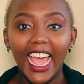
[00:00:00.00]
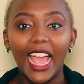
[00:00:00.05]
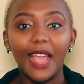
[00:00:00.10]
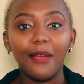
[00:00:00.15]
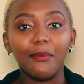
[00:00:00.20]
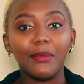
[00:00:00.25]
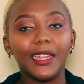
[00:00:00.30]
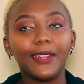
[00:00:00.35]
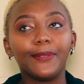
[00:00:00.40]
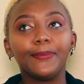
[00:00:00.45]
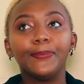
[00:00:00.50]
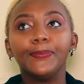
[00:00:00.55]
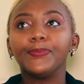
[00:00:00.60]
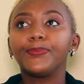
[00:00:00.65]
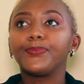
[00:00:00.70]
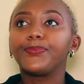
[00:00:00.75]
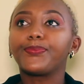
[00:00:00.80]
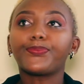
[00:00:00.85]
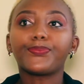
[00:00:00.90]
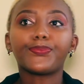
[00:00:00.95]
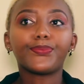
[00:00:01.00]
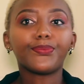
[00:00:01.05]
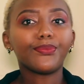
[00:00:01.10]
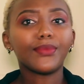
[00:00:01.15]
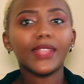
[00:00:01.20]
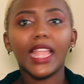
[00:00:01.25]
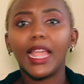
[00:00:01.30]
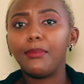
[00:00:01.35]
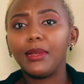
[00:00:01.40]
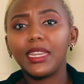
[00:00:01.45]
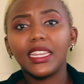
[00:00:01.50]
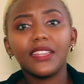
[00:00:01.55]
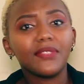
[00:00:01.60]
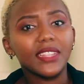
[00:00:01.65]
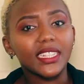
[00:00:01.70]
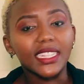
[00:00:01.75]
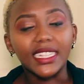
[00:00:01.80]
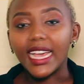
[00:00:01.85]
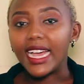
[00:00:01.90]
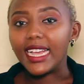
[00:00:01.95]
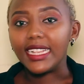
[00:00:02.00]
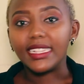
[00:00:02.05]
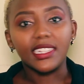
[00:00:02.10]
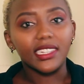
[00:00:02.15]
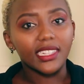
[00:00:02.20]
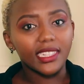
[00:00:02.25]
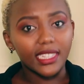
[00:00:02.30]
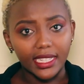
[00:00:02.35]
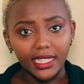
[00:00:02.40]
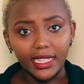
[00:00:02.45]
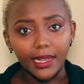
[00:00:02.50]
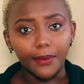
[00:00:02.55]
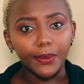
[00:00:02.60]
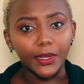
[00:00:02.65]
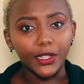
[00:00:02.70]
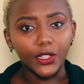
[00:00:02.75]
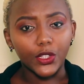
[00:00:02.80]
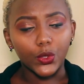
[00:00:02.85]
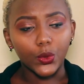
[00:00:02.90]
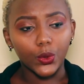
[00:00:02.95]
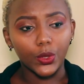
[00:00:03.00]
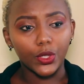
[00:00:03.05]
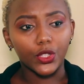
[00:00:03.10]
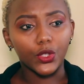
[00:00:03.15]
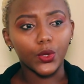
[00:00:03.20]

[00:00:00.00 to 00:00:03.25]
I mean, I believe the sky is just a stepping stone.